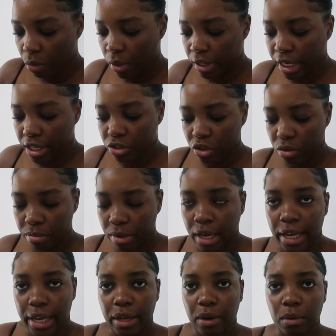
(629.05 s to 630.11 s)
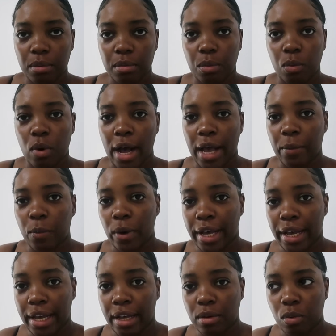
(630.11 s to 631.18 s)
when I do my what I
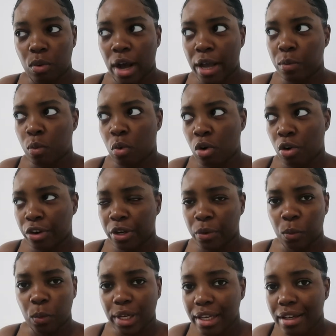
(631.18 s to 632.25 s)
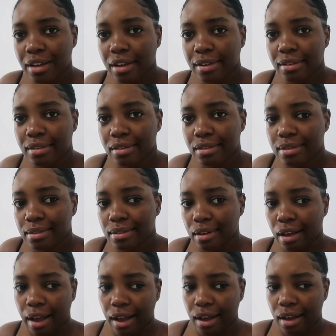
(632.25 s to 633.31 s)
wore in a week
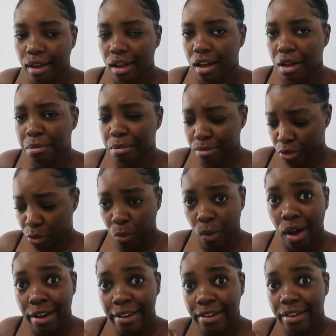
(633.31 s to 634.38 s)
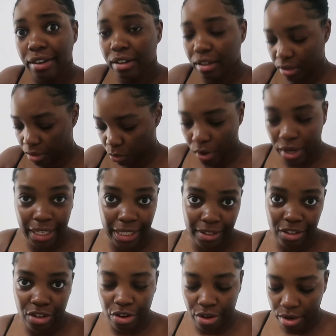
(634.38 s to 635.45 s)
to work
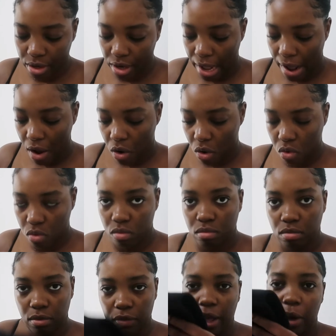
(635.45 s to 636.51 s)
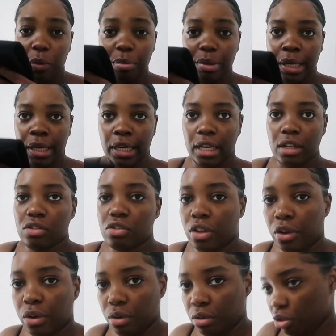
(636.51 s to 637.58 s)
edition. That will be in it,
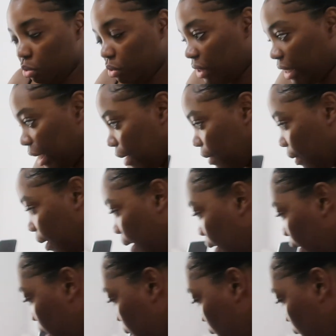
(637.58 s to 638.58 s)
so you'll see it there.